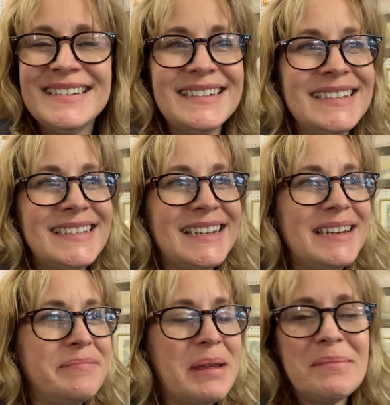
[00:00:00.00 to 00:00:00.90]
Didn't sit
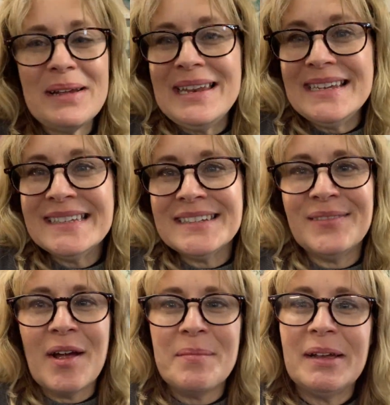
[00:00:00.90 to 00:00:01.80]
and make my lists and
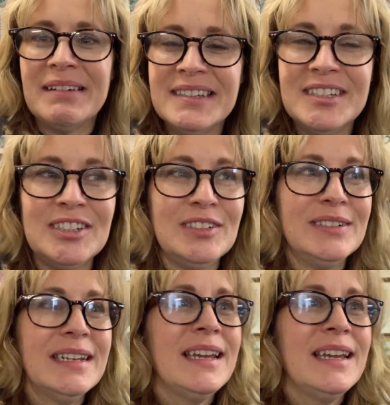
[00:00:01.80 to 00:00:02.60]
write my gratitude